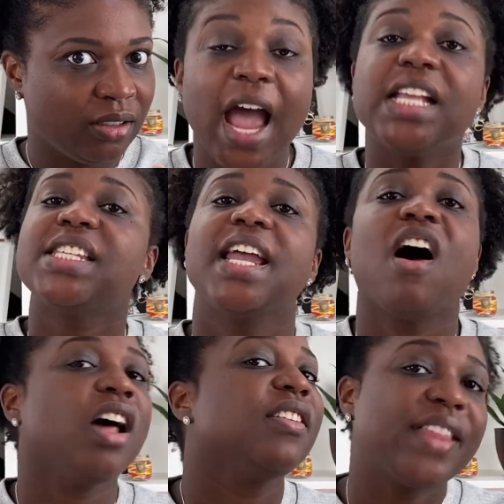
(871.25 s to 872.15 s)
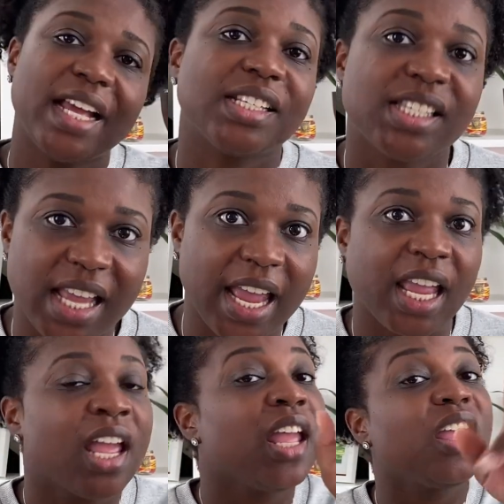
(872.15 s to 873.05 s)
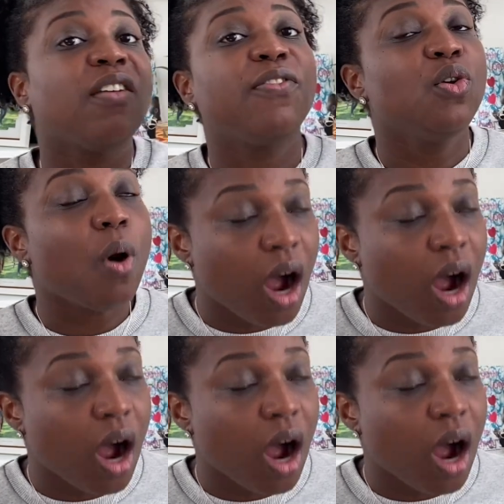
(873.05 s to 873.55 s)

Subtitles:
I say all of that to say, if you